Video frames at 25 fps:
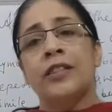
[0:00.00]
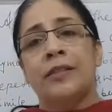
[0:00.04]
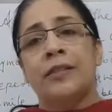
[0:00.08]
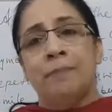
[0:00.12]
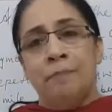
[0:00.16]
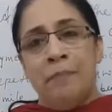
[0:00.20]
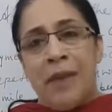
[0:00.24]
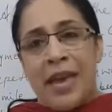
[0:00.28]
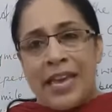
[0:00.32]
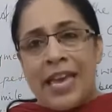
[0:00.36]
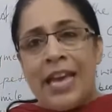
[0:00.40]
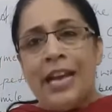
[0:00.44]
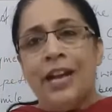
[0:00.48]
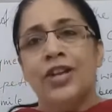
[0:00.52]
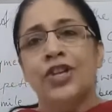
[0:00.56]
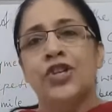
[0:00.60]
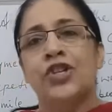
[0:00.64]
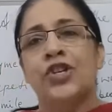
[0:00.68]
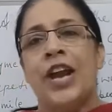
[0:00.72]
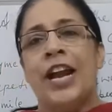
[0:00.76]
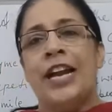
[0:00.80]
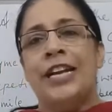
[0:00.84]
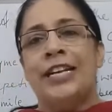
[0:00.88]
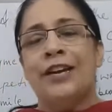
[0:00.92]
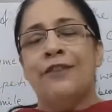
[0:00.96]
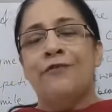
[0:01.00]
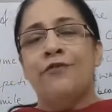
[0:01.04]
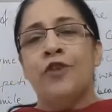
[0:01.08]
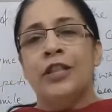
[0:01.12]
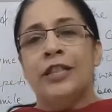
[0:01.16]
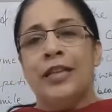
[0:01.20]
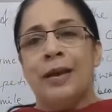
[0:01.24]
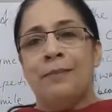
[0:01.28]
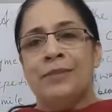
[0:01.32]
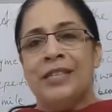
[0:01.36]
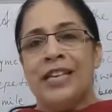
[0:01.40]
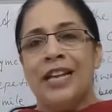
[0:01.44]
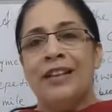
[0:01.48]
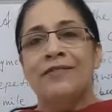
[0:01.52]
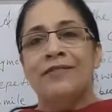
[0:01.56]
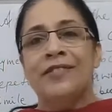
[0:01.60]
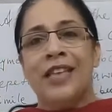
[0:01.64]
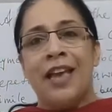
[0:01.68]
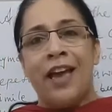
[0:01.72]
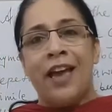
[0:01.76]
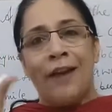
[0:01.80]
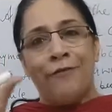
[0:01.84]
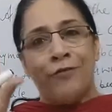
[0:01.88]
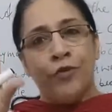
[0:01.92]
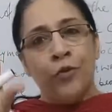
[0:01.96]
making a shelter for themselves, they
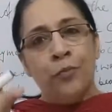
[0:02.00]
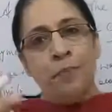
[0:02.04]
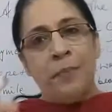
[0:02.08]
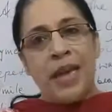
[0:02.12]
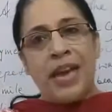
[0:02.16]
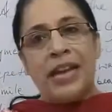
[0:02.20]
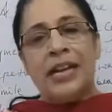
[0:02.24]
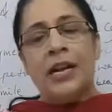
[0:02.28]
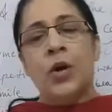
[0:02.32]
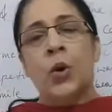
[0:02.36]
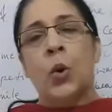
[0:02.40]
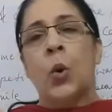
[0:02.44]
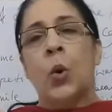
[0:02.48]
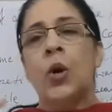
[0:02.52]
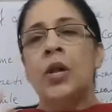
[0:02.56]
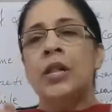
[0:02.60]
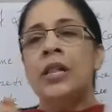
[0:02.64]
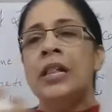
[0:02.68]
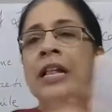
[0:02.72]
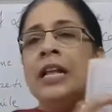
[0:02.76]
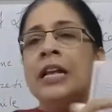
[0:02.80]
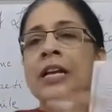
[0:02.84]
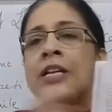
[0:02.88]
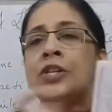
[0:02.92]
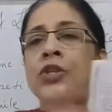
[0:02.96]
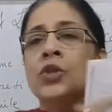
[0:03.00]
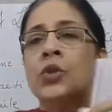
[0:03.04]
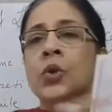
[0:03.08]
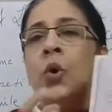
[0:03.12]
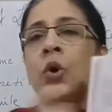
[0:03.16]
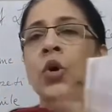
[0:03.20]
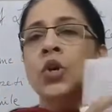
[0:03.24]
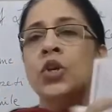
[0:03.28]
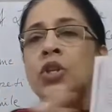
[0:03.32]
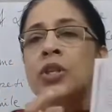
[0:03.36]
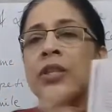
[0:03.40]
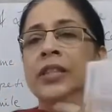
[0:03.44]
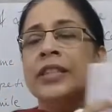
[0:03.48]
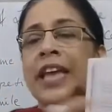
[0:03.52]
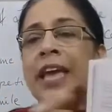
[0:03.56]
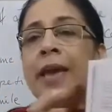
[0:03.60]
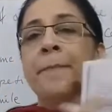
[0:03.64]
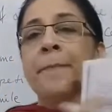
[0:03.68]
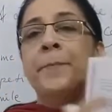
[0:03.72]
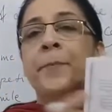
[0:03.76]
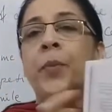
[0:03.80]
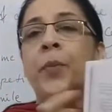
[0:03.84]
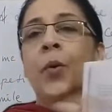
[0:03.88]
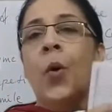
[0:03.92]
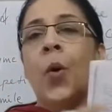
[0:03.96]
have to make a hole. So
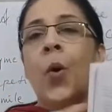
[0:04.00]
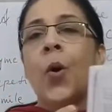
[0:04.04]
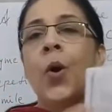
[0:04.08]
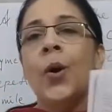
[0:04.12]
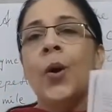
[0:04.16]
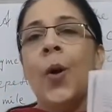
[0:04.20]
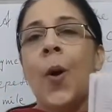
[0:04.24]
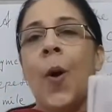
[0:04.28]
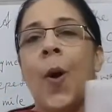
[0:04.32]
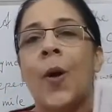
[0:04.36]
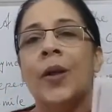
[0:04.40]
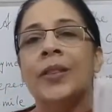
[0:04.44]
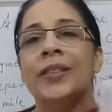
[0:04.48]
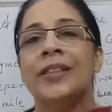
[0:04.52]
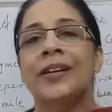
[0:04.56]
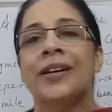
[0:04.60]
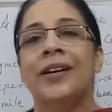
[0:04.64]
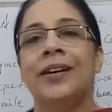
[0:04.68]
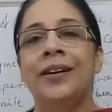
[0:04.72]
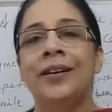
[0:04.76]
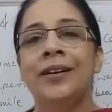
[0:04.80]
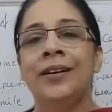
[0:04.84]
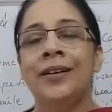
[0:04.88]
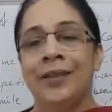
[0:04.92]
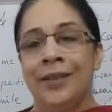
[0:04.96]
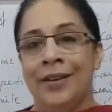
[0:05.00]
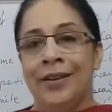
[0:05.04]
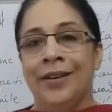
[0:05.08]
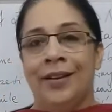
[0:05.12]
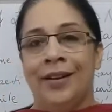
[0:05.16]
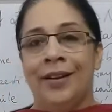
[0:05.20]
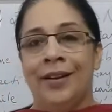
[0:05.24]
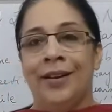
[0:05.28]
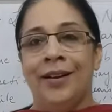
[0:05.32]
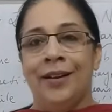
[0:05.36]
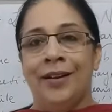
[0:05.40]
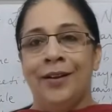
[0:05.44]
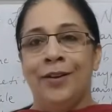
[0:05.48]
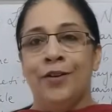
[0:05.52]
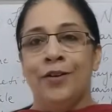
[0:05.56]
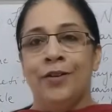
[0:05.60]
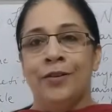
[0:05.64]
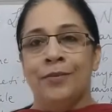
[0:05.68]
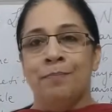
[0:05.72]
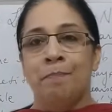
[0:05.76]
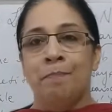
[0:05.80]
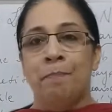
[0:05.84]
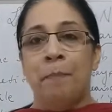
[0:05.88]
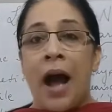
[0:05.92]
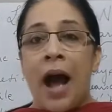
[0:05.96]
they bore on the
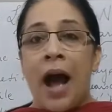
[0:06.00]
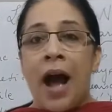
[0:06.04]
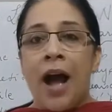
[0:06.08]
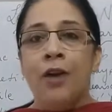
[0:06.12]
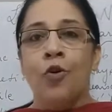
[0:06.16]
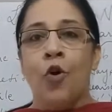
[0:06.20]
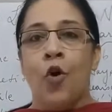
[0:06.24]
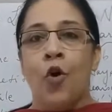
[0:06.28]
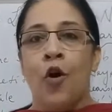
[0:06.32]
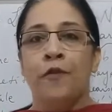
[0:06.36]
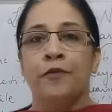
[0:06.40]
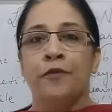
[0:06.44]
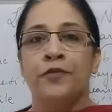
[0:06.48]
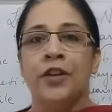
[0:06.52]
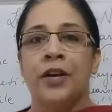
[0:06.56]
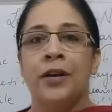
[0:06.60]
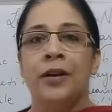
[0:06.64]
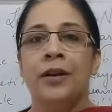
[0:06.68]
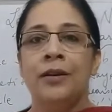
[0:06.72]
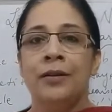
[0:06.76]
bark of the,